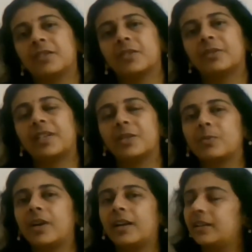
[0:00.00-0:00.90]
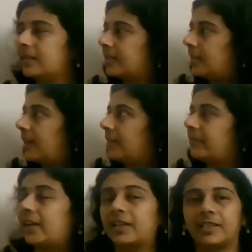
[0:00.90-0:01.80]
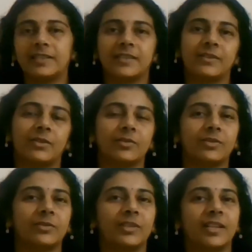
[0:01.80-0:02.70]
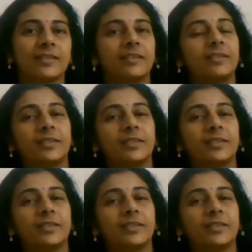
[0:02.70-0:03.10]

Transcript: So that's why the alpha helix is also known as a